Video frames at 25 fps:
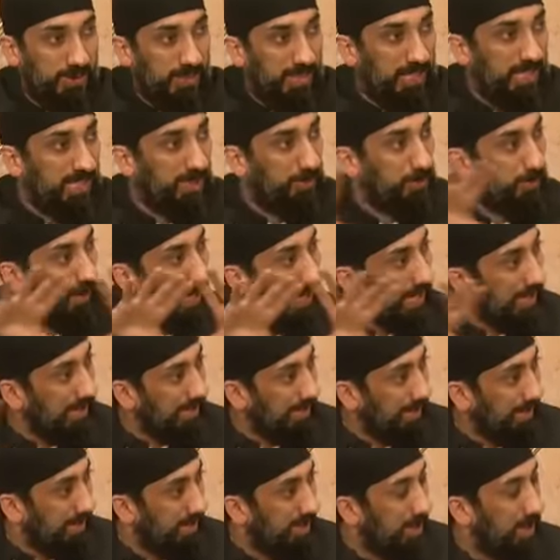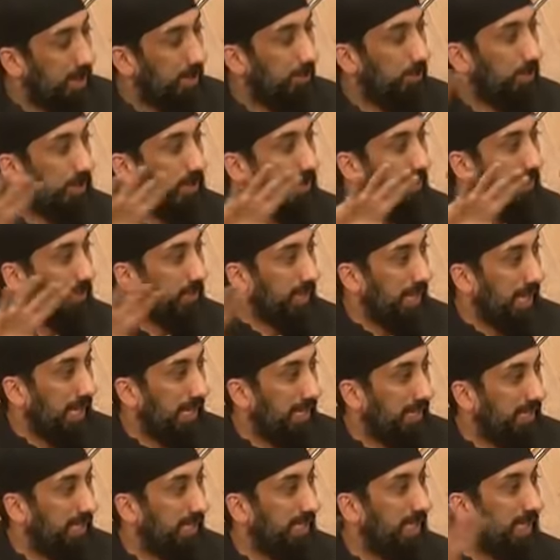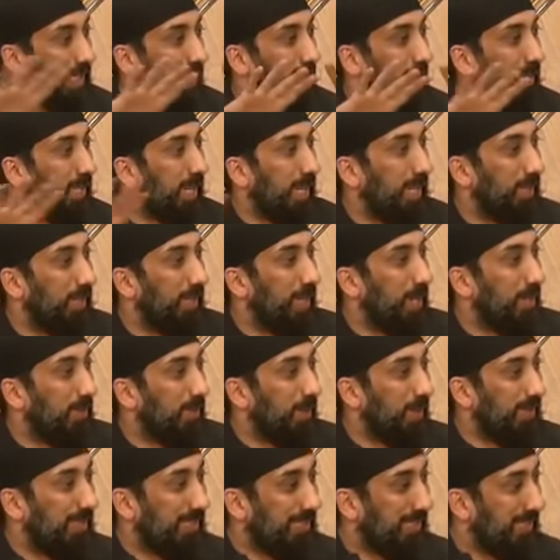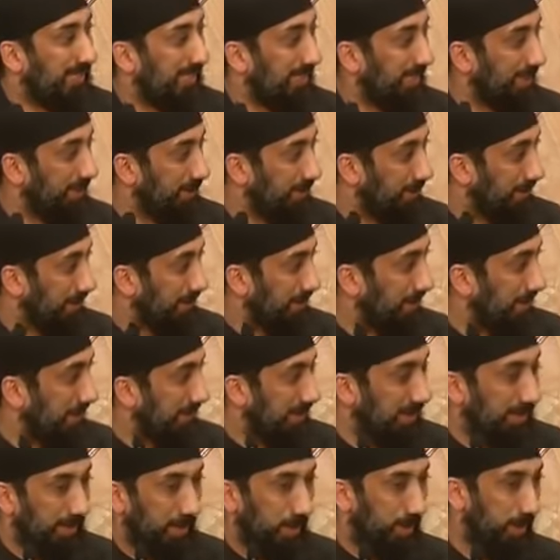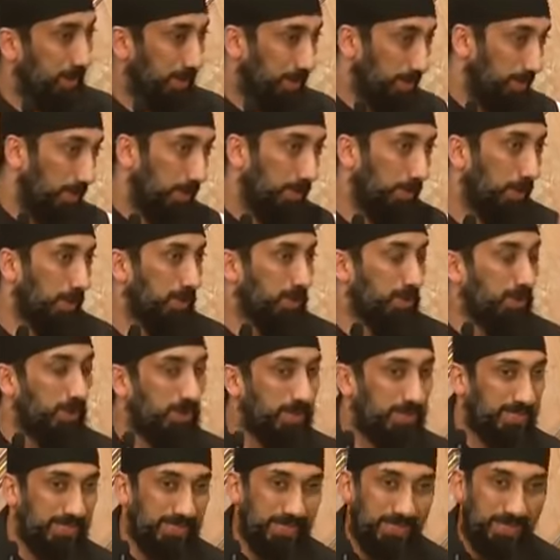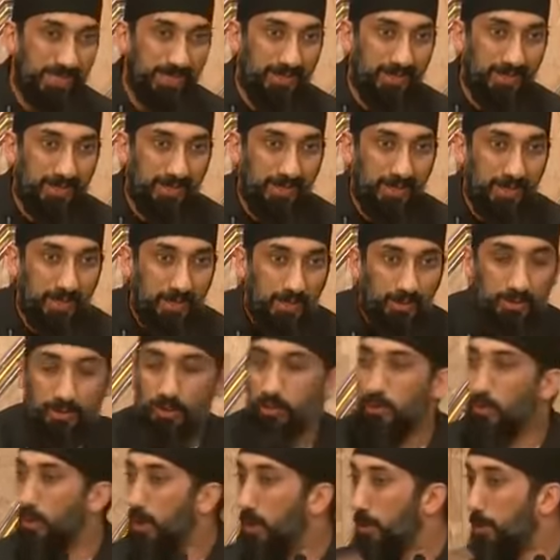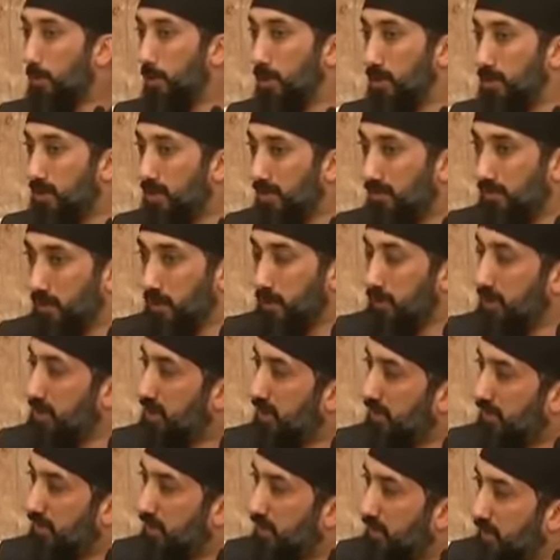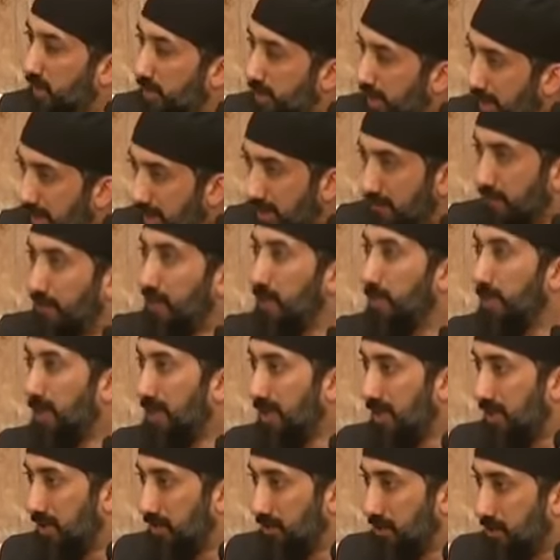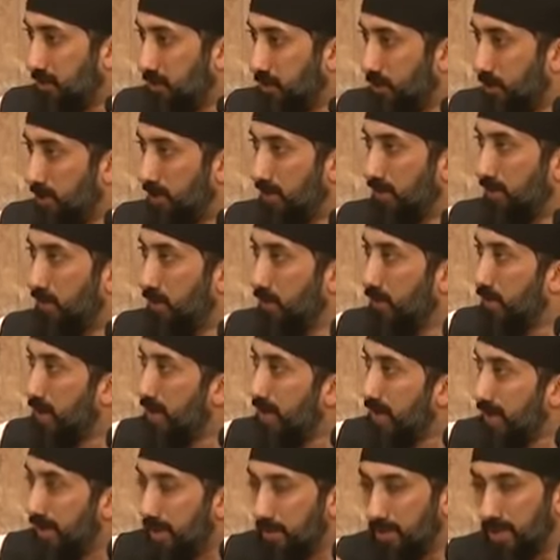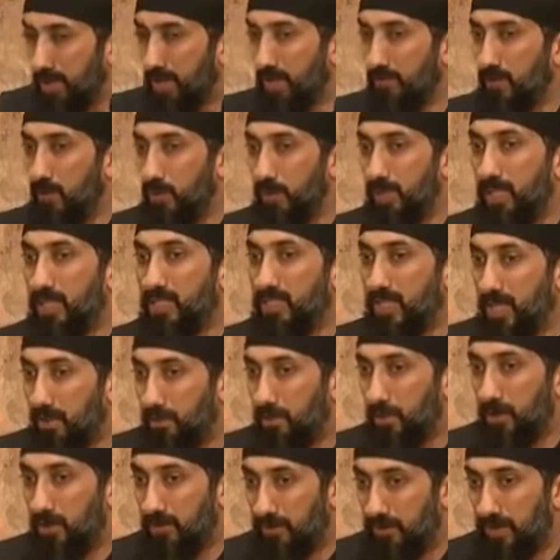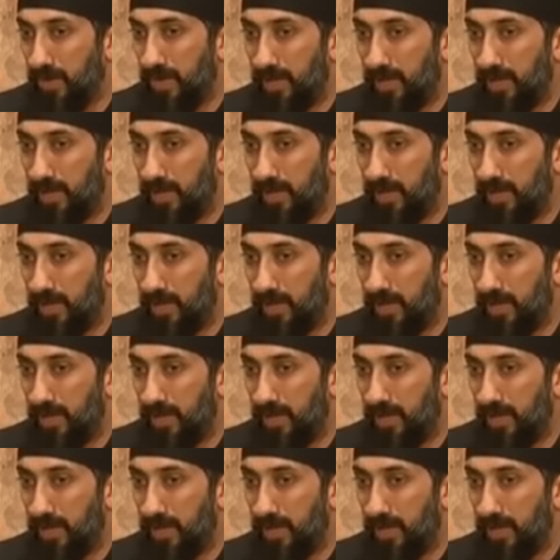see is painted with the reality that Allah wants to see you in, or wants you to see. So your point of view is different from everybody else's point of view. Let me give you an example of